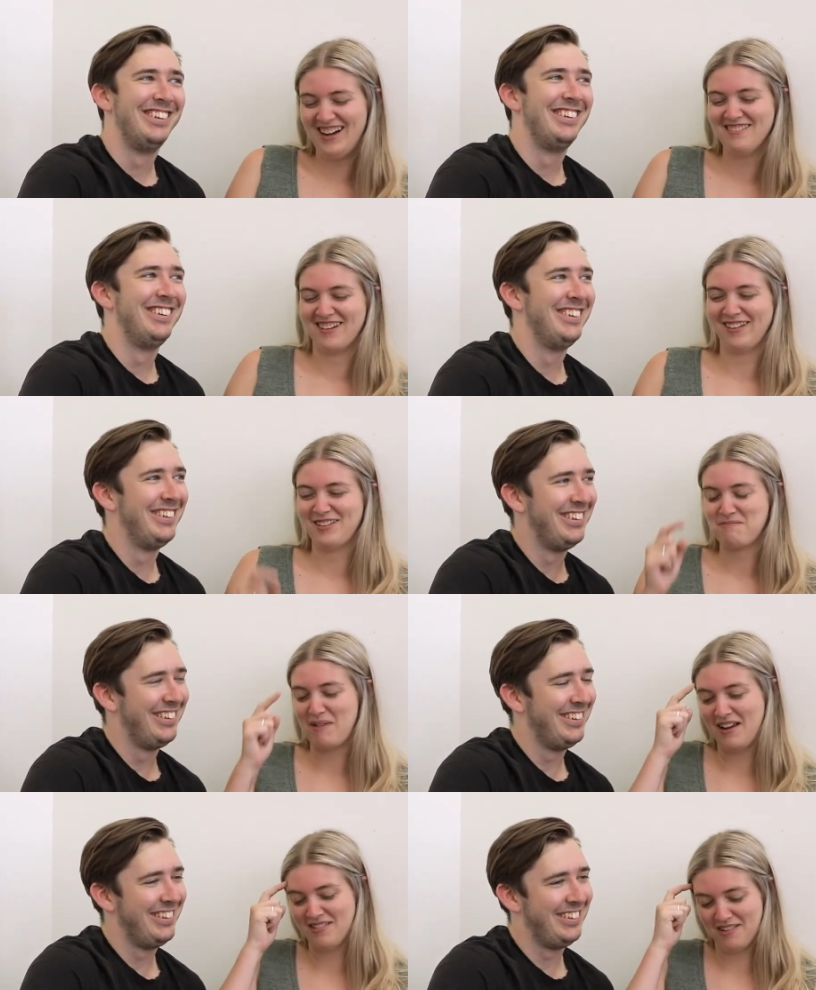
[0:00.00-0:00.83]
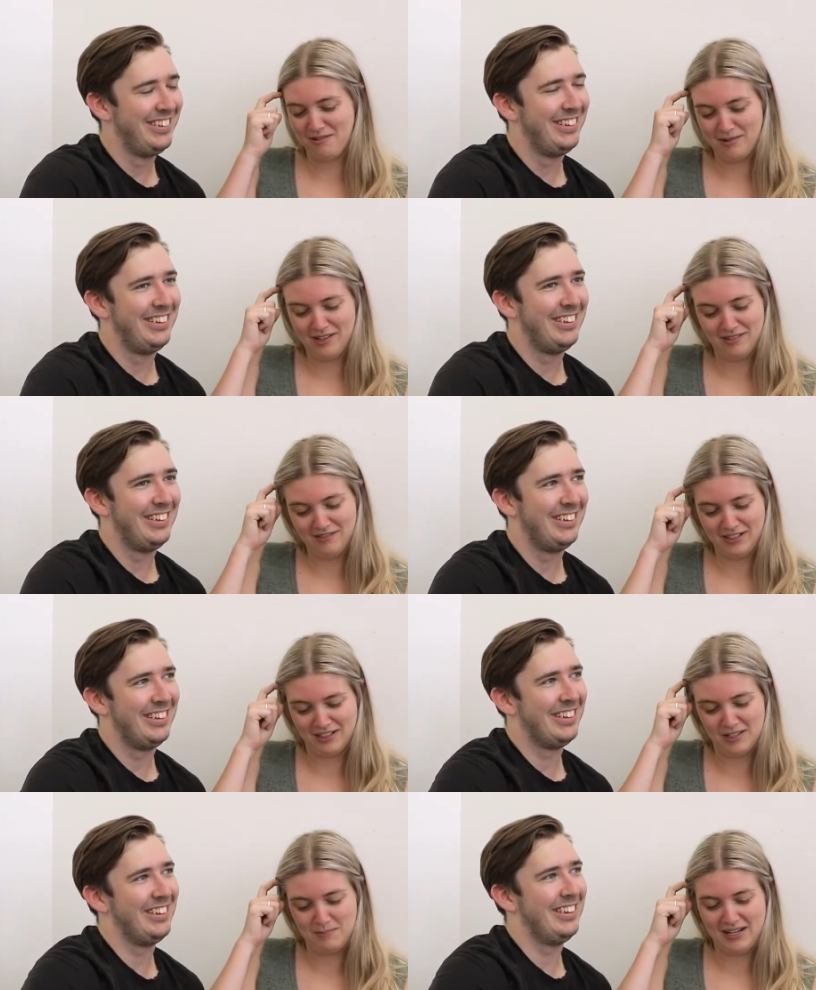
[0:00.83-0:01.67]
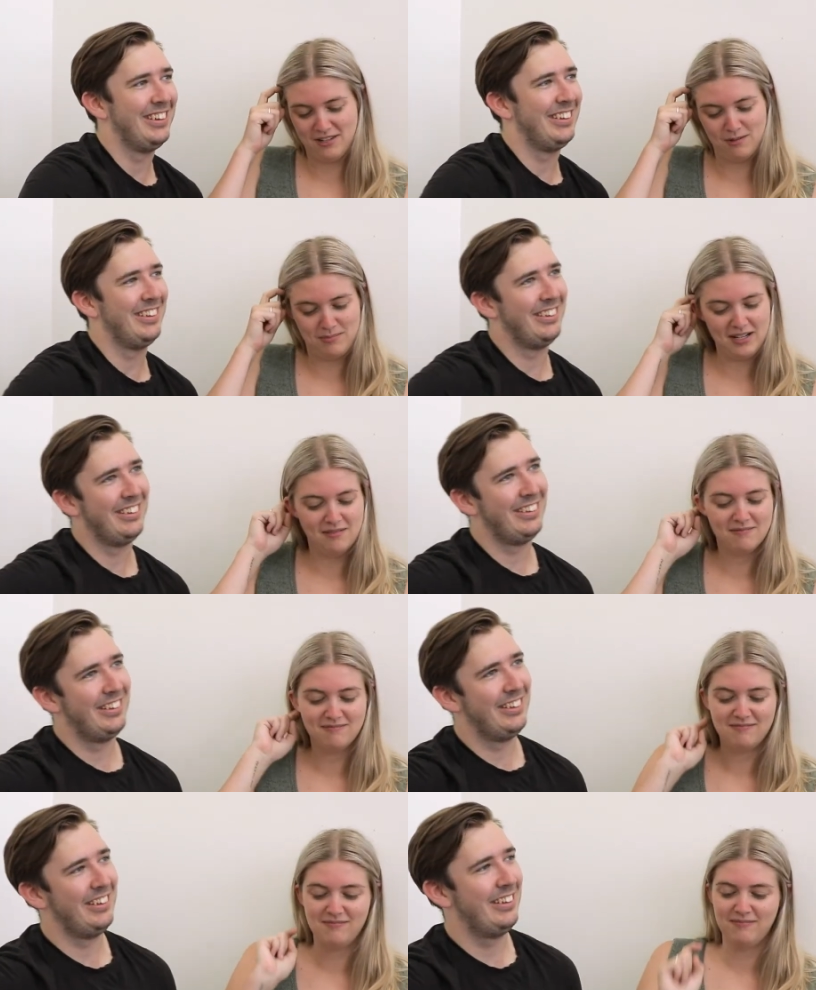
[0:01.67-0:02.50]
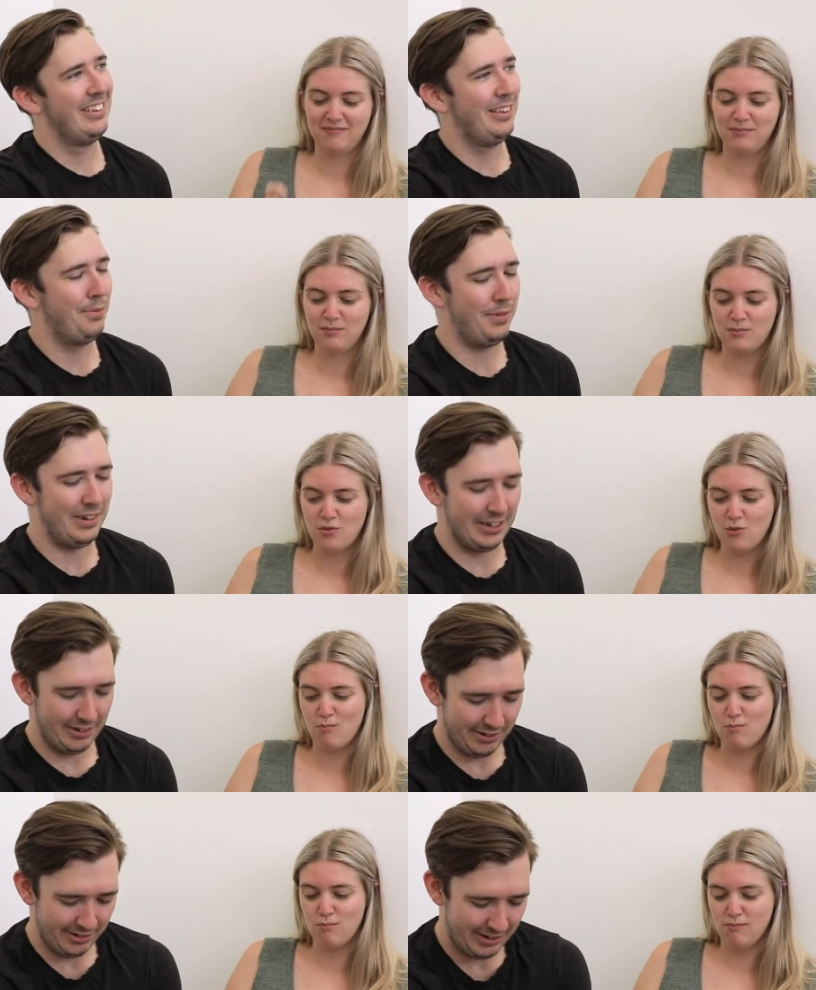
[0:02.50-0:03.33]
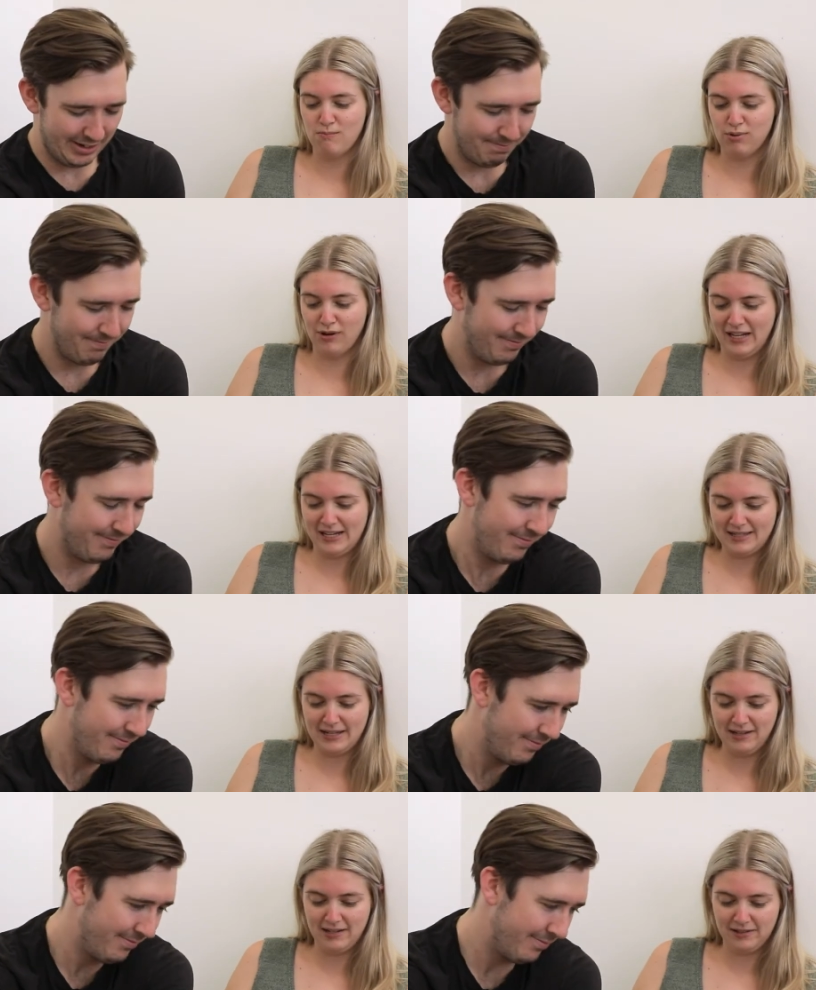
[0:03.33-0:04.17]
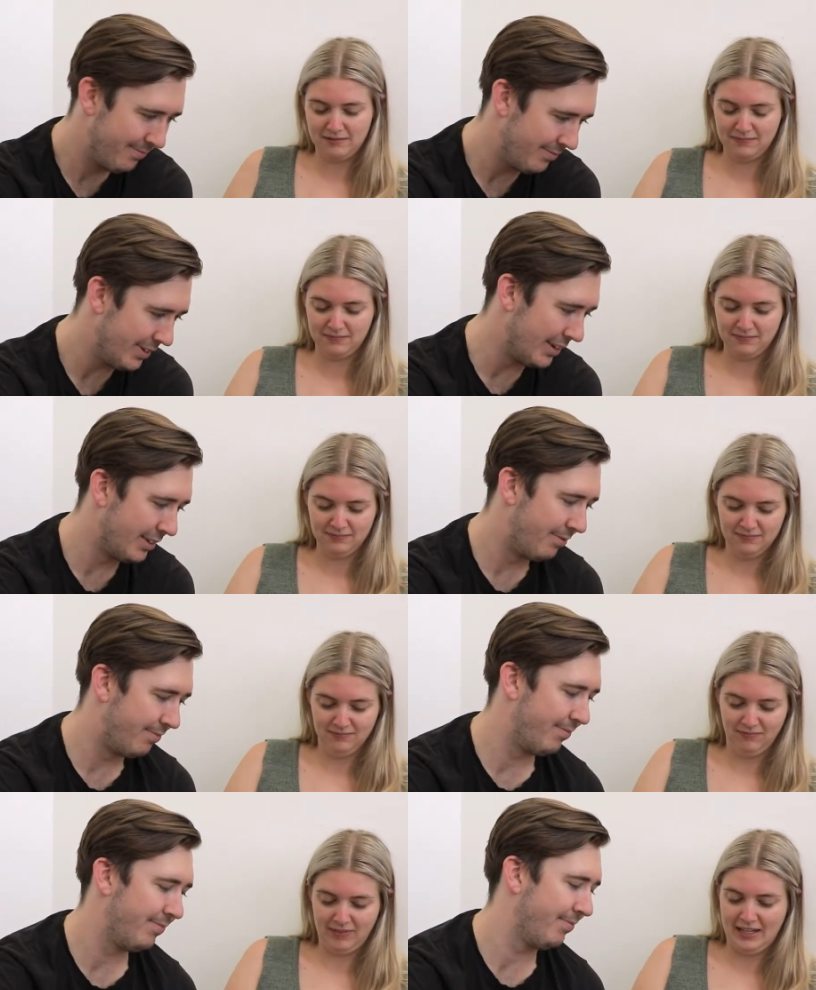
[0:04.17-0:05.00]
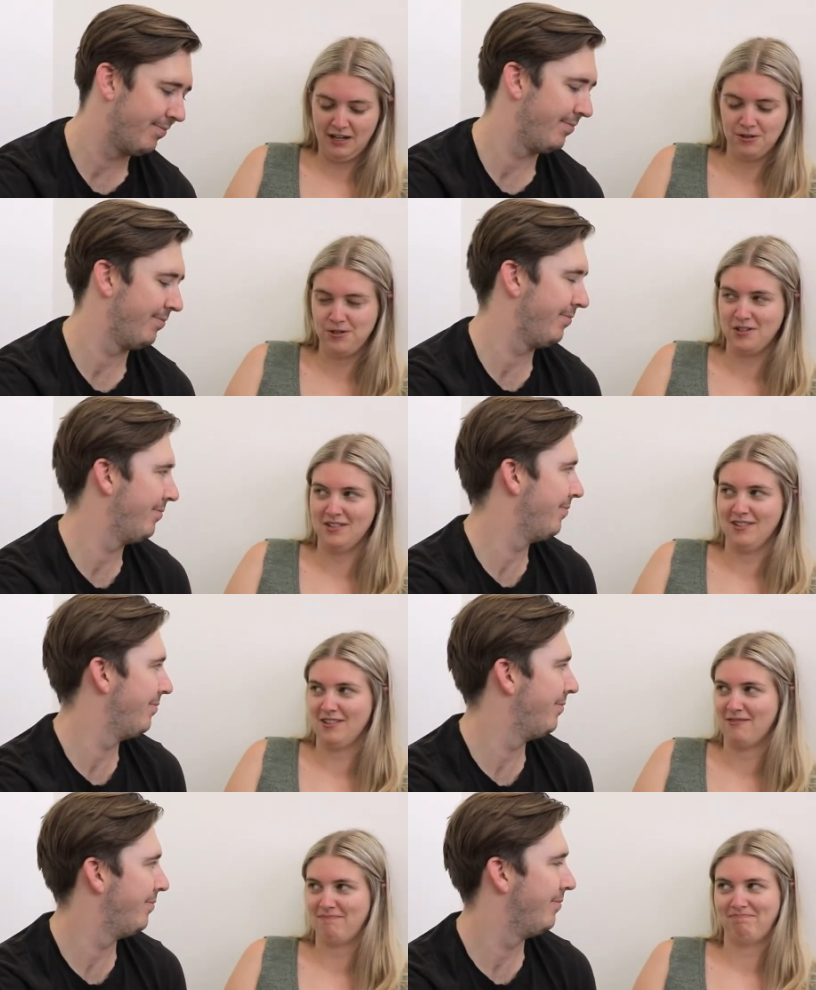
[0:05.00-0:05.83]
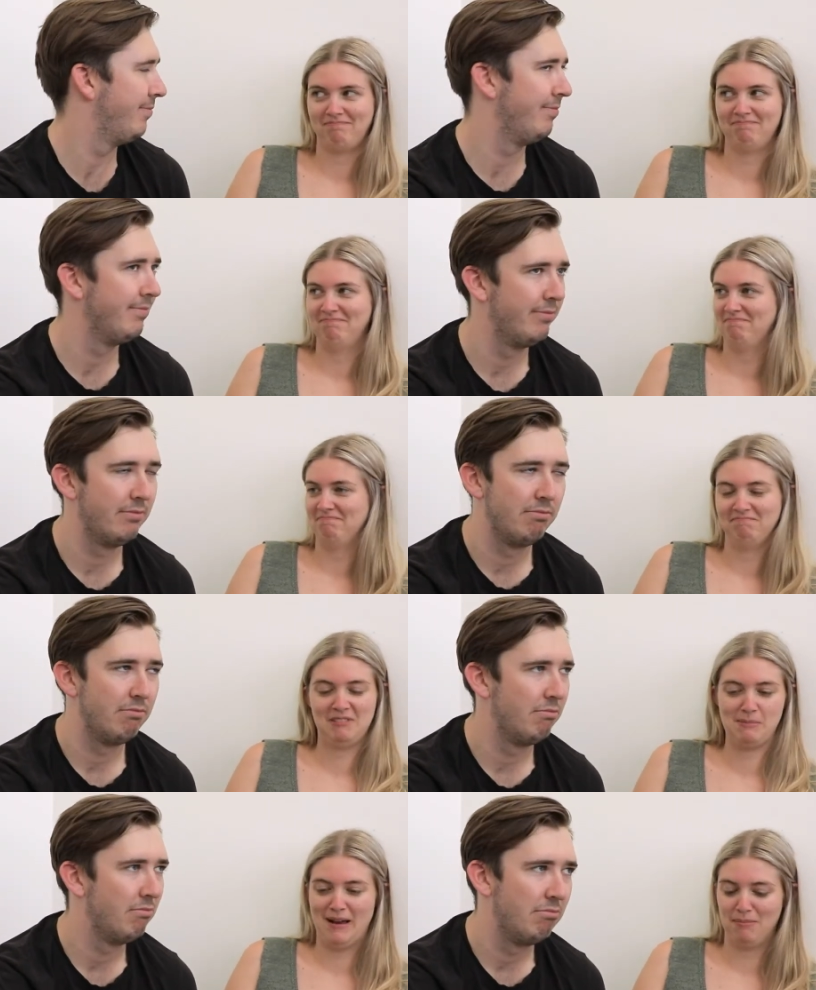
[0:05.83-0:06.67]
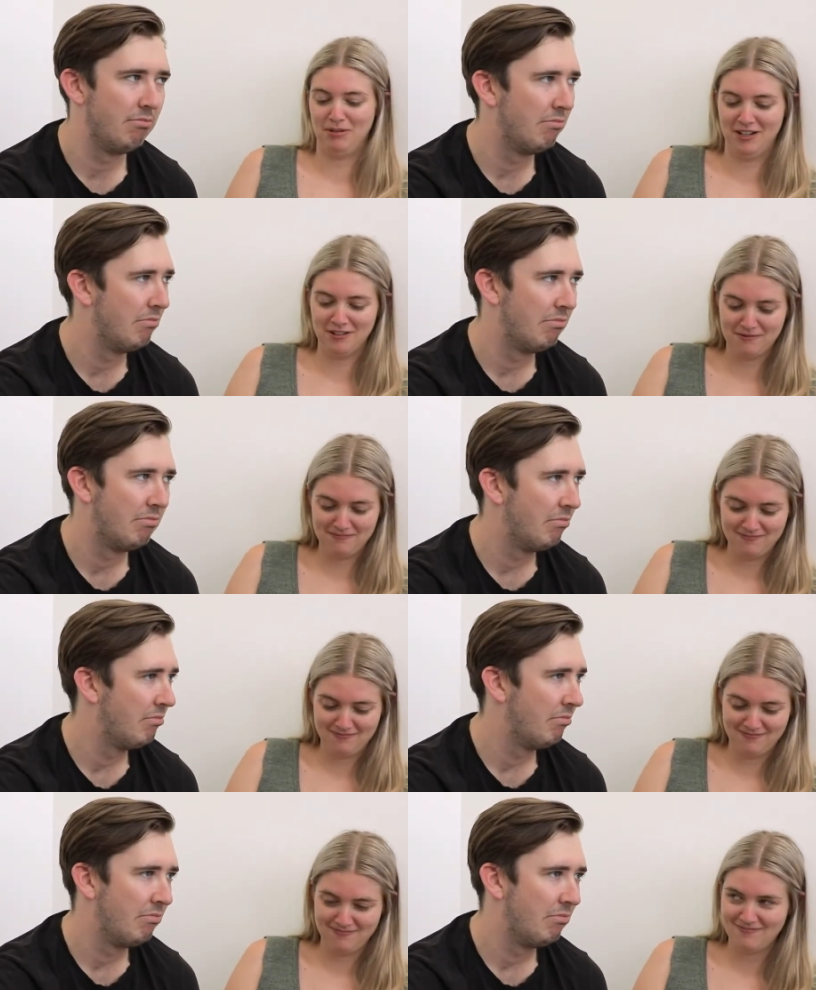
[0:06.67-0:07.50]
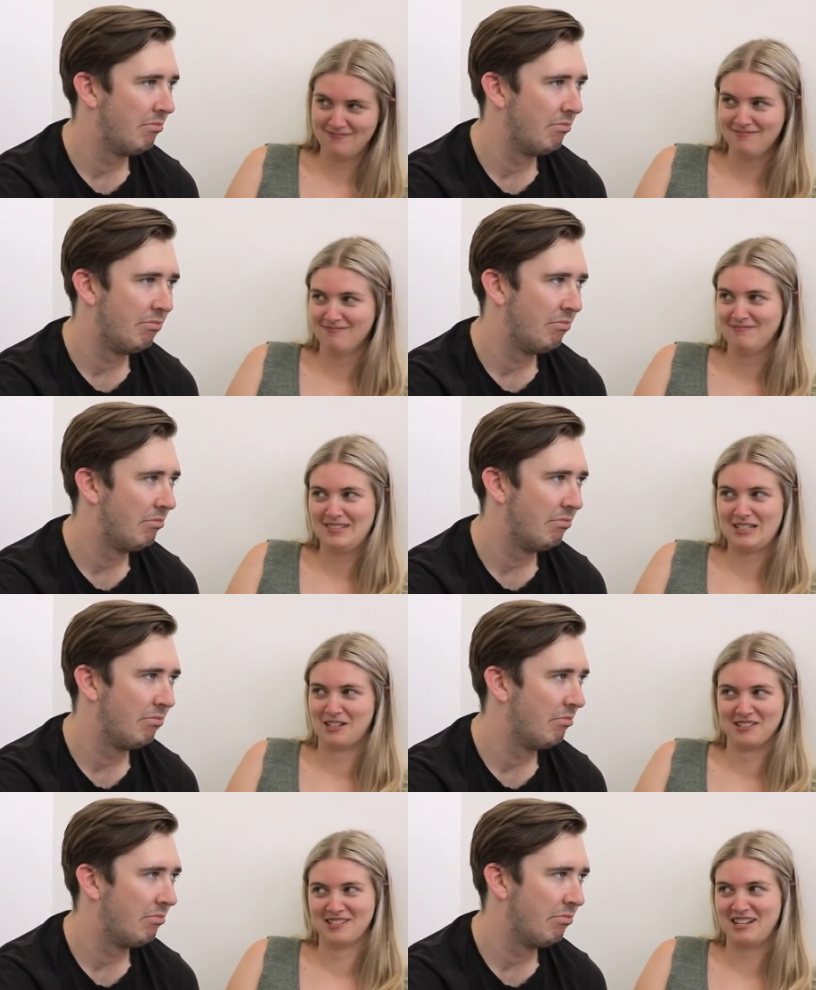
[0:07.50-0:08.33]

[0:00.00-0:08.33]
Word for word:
Speaker 1: I'd rather space as well. I reckon space would be
Speaker 2: It's pretty interesting.
Speaker 1: pretty sick. Yeah. The ocean is it's a bad place. lots of